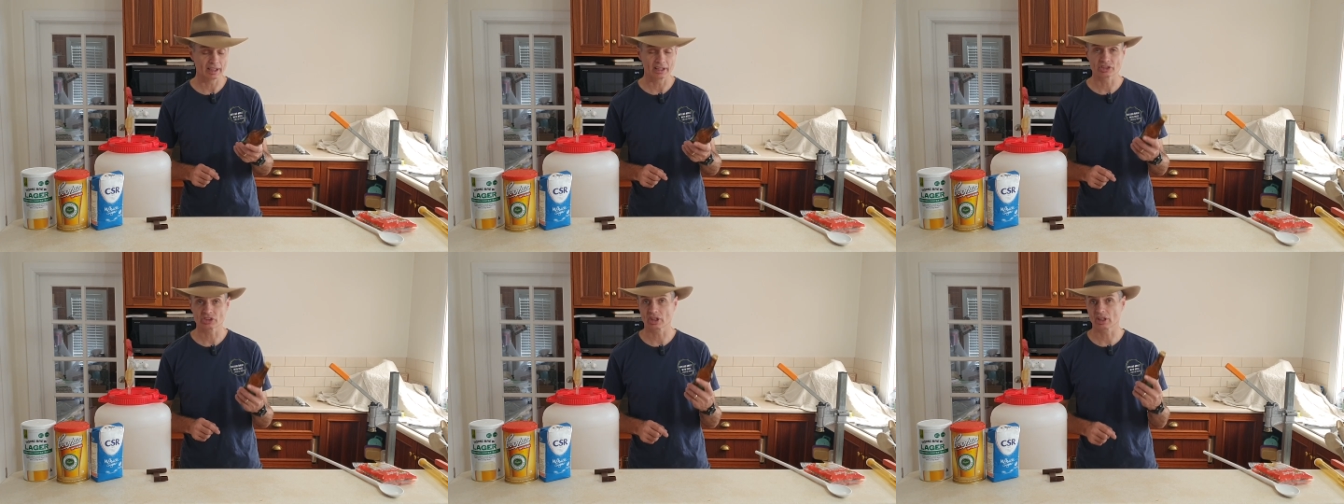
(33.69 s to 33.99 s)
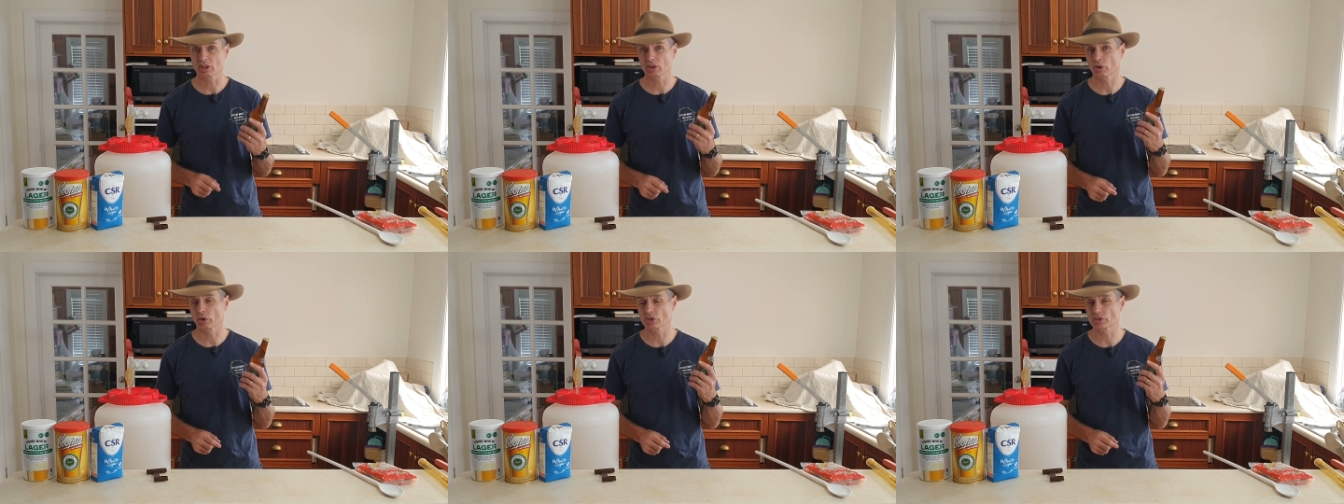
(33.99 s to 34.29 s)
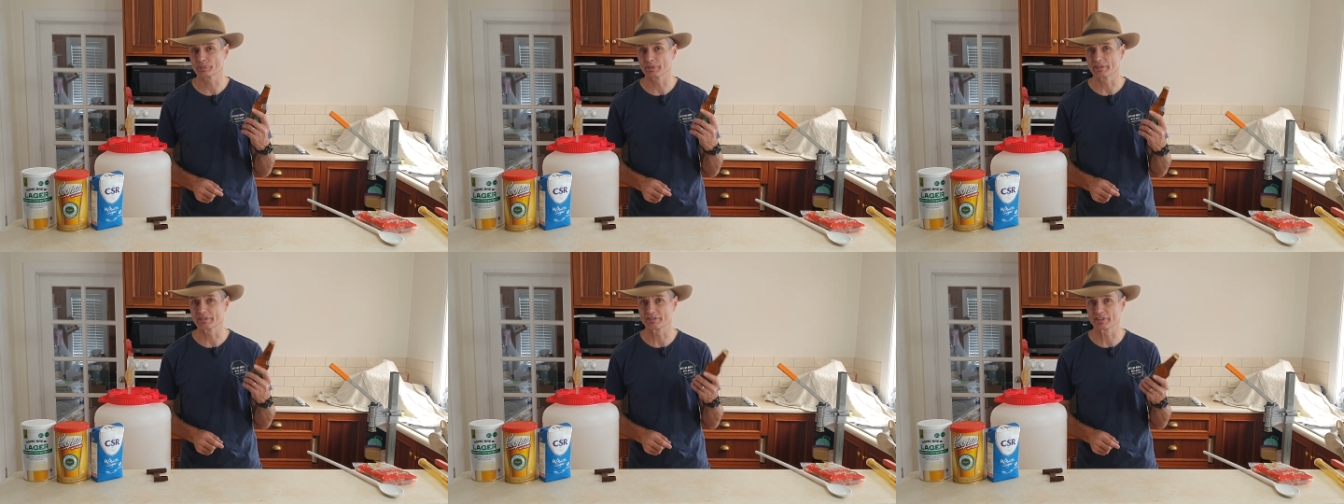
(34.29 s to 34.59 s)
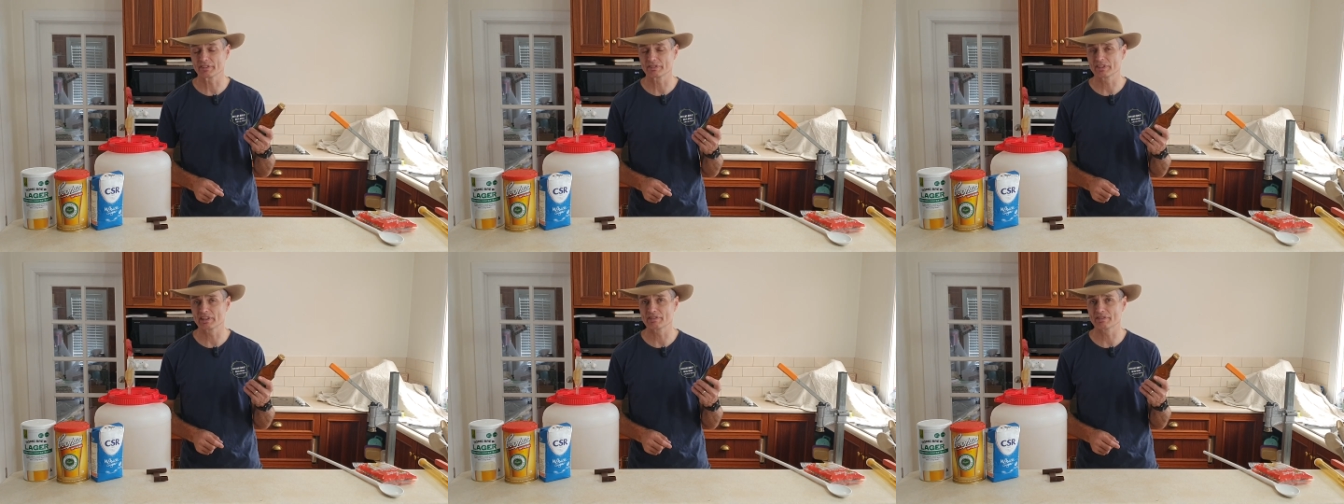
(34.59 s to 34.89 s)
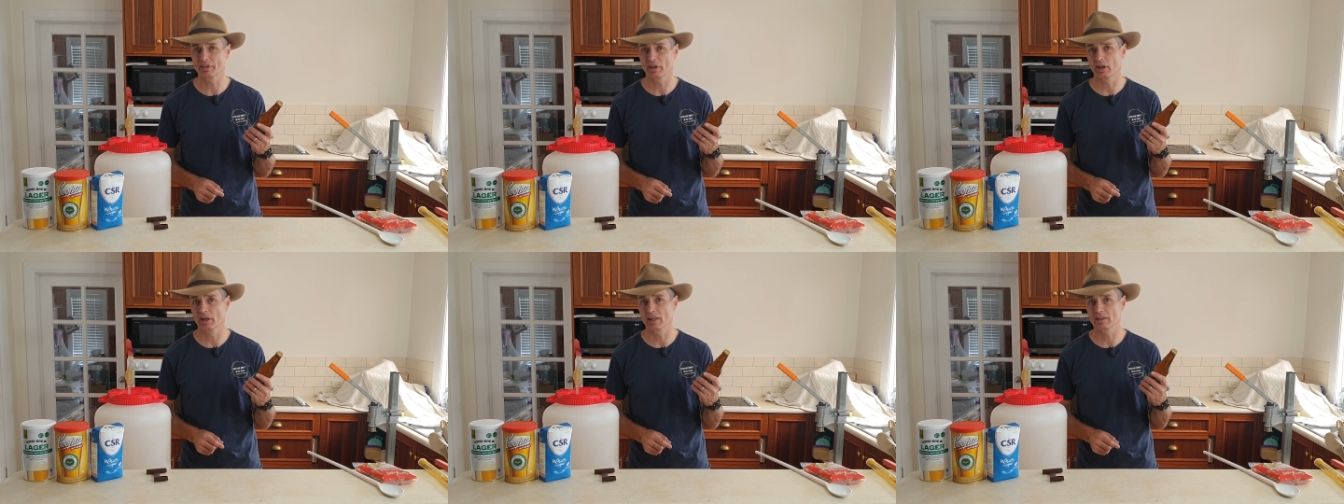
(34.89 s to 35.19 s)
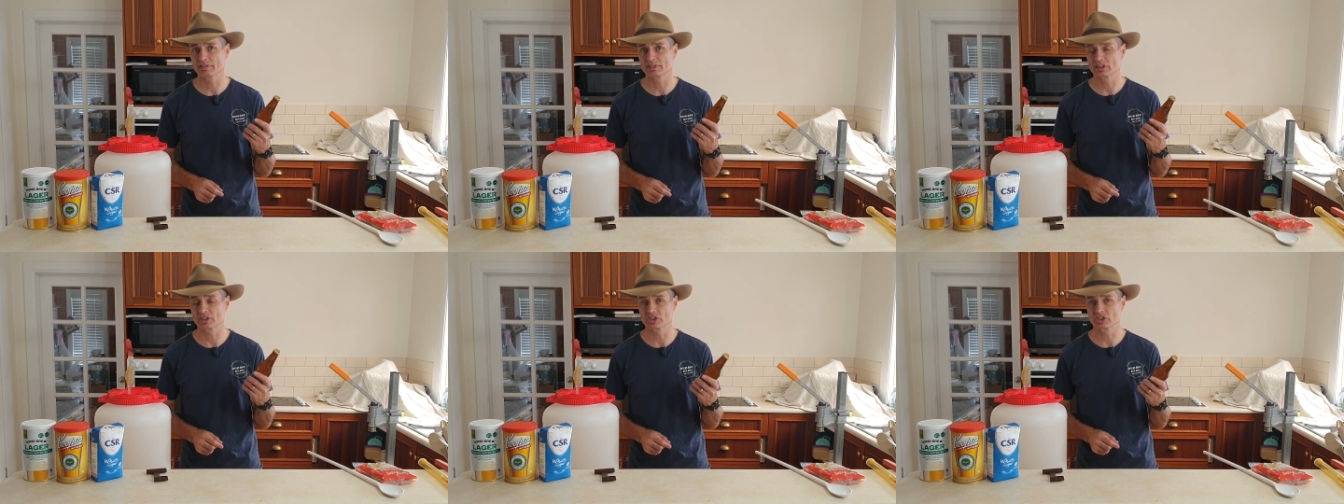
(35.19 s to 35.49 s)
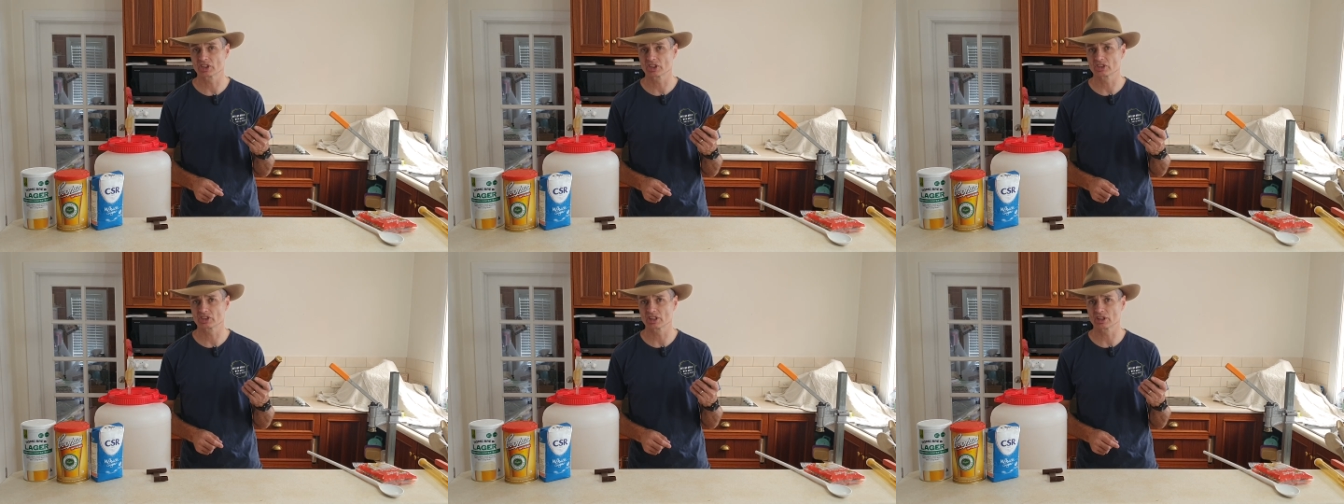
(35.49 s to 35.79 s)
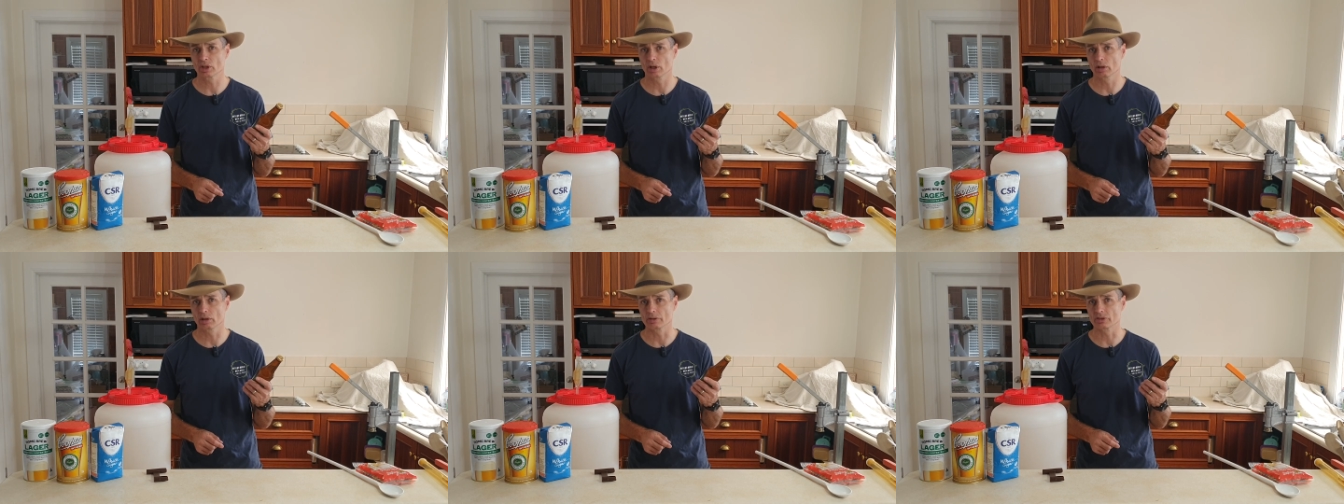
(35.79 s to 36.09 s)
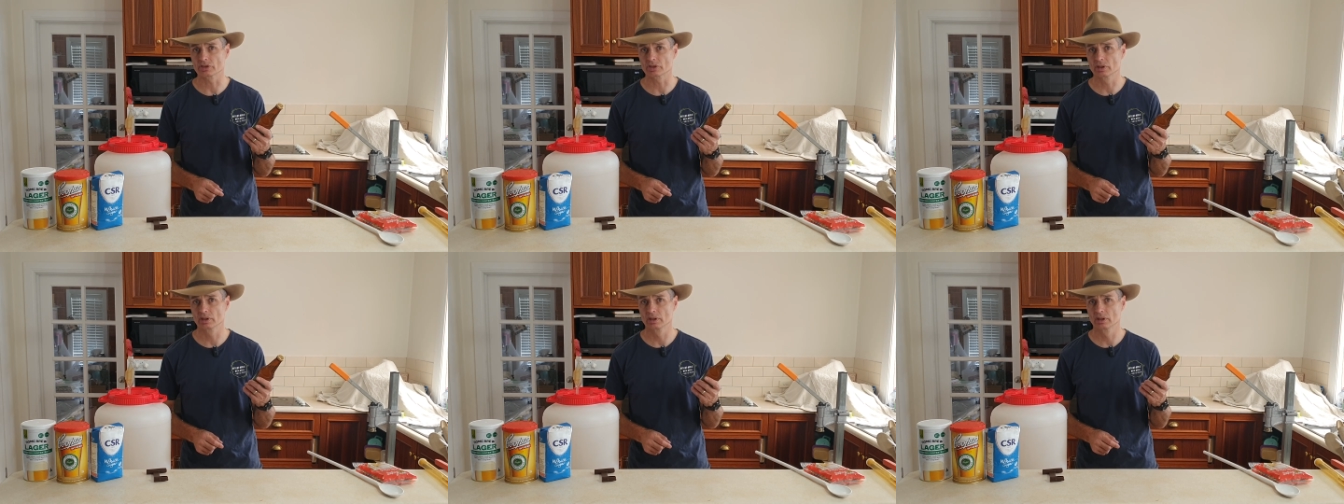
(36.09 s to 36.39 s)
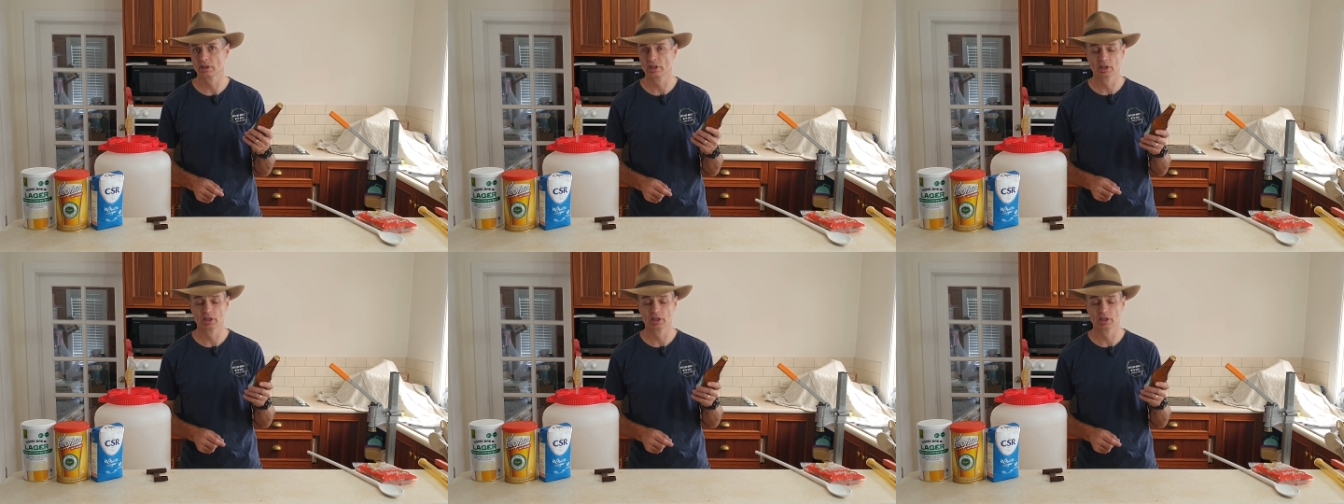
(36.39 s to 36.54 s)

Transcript: it's going to cost me $55 to $60